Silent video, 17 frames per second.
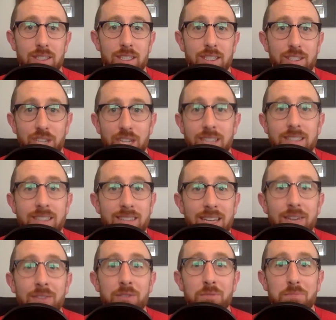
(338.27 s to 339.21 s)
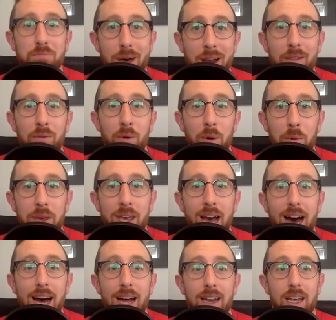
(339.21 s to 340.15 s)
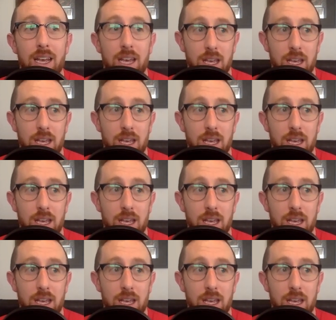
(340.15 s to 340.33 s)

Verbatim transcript: Is JT Daniels better than what we got?